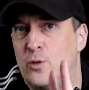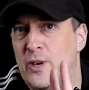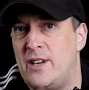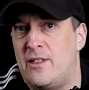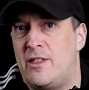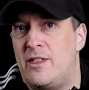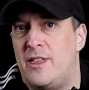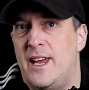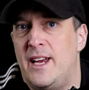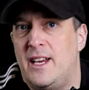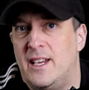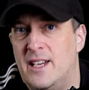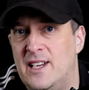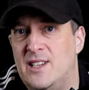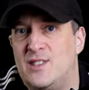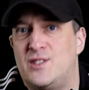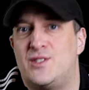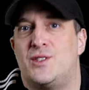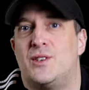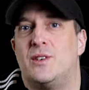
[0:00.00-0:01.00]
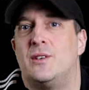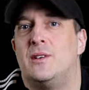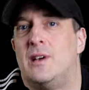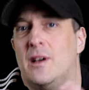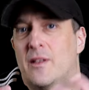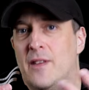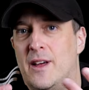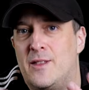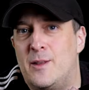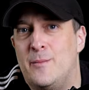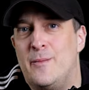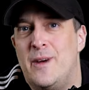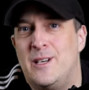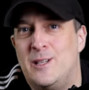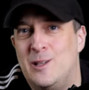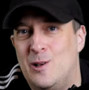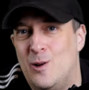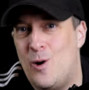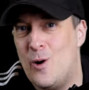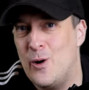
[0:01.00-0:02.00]
great thing is that the
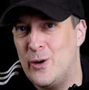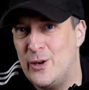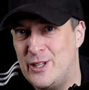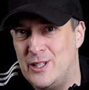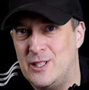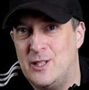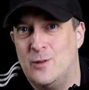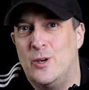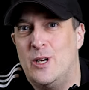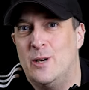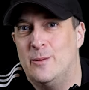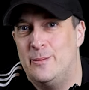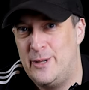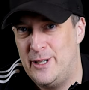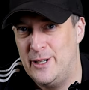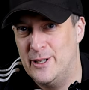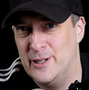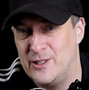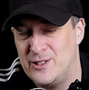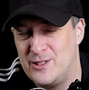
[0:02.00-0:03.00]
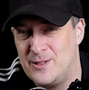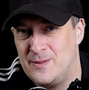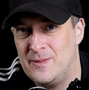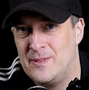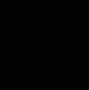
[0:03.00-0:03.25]
Mandalorian reappears.